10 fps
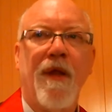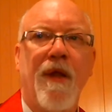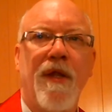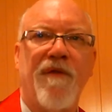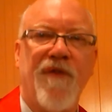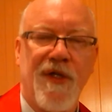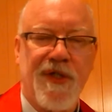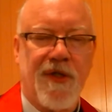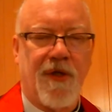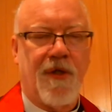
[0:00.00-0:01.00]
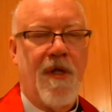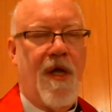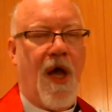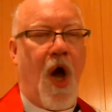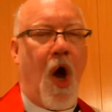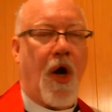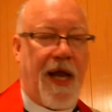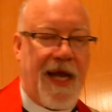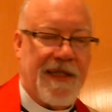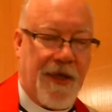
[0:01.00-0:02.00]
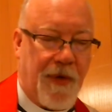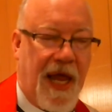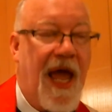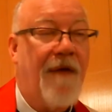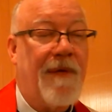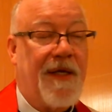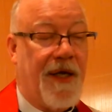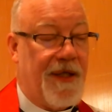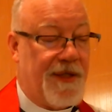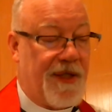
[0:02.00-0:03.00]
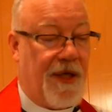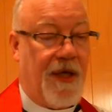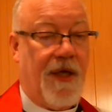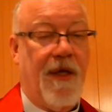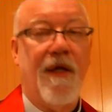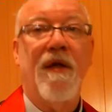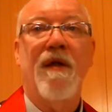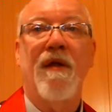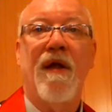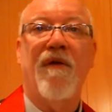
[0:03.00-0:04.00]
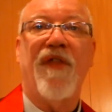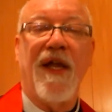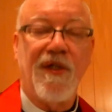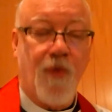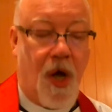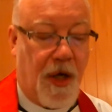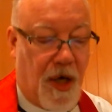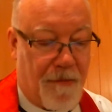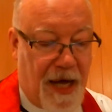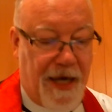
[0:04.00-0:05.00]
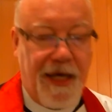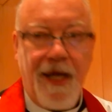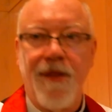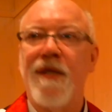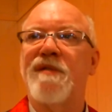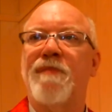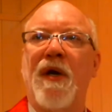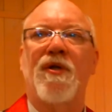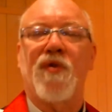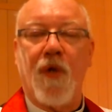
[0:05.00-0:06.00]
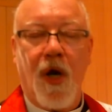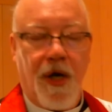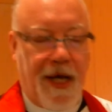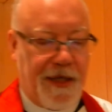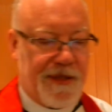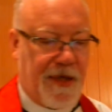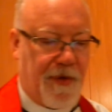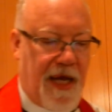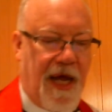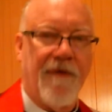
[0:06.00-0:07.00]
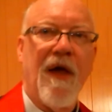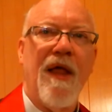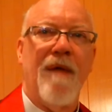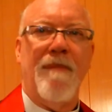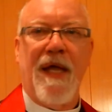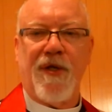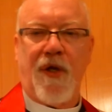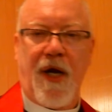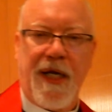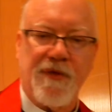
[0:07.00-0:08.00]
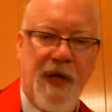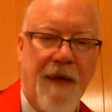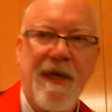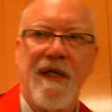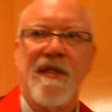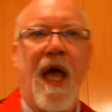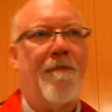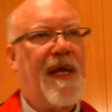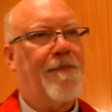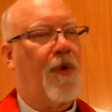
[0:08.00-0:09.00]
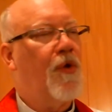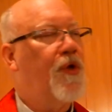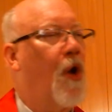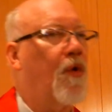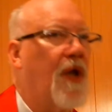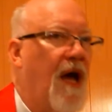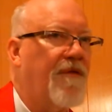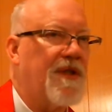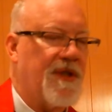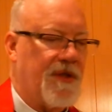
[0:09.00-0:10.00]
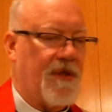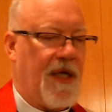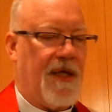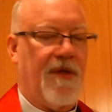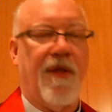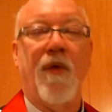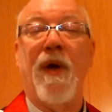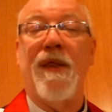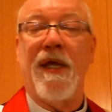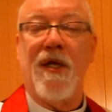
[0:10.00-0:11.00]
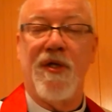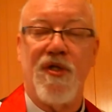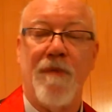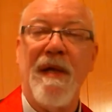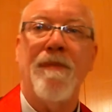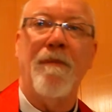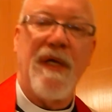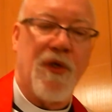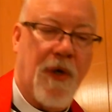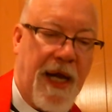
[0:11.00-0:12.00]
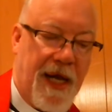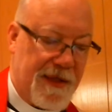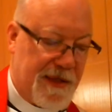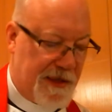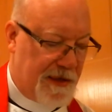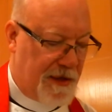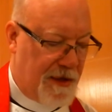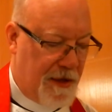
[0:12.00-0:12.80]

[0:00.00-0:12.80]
The physical heartaches that we have because of things wrong in our body and the spiritual heartaches that we have, the mental heartaches we have because people don't love us uh, the way they used to. People betray us.